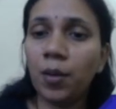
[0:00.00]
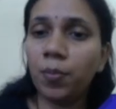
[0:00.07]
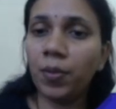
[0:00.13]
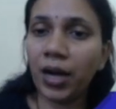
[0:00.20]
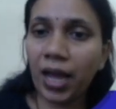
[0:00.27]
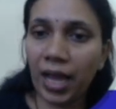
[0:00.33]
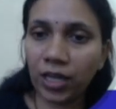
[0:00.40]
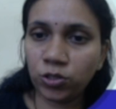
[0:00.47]

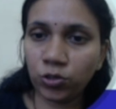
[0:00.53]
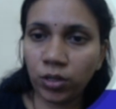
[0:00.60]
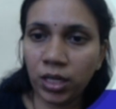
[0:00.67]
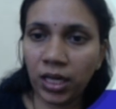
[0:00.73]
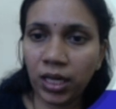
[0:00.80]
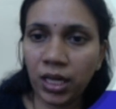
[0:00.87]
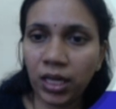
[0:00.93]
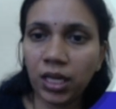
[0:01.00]
But
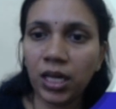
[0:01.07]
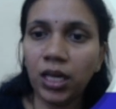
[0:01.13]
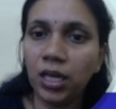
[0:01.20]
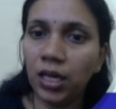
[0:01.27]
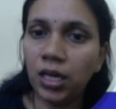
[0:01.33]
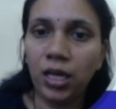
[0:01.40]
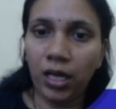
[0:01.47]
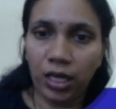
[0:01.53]
actually,
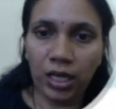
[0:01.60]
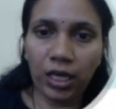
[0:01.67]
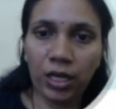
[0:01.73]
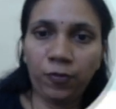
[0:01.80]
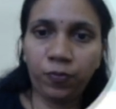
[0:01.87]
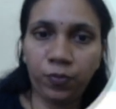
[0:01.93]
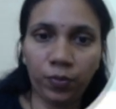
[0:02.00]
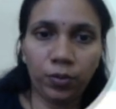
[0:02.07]

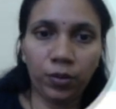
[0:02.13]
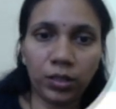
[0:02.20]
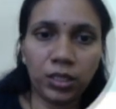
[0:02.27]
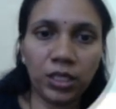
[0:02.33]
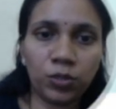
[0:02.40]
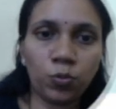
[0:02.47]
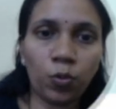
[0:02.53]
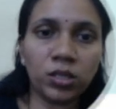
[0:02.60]
if
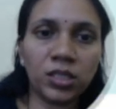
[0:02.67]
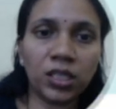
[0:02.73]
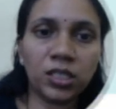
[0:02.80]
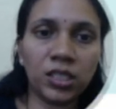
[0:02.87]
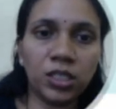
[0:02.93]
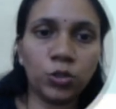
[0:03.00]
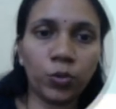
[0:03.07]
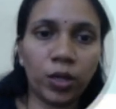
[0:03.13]
this was the
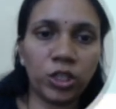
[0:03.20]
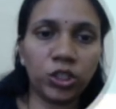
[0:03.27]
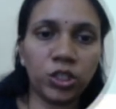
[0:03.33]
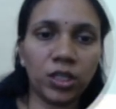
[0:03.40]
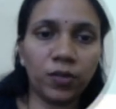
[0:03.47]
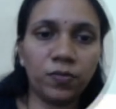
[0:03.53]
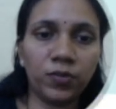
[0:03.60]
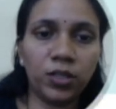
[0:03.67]

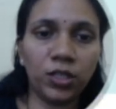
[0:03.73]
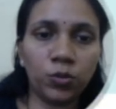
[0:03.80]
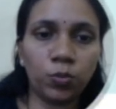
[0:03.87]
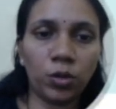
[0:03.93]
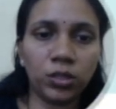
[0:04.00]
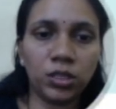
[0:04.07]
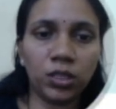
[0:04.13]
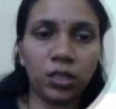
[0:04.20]
situation, if this
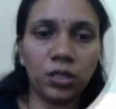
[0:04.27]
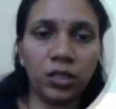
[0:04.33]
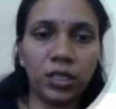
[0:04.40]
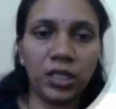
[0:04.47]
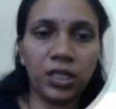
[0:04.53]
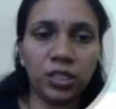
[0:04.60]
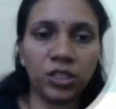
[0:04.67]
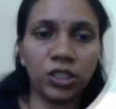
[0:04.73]
was the
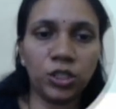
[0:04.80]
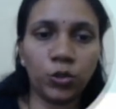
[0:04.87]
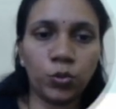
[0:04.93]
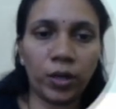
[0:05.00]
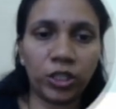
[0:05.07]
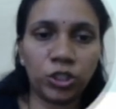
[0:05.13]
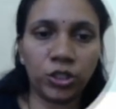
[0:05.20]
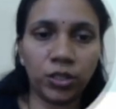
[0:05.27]
earlier
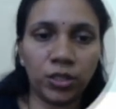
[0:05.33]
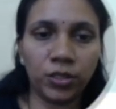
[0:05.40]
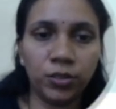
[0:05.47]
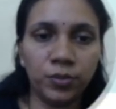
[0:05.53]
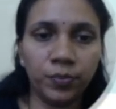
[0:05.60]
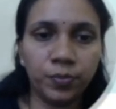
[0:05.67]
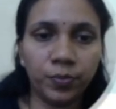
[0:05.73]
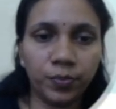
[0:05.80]

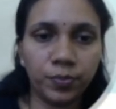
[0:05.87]
situation,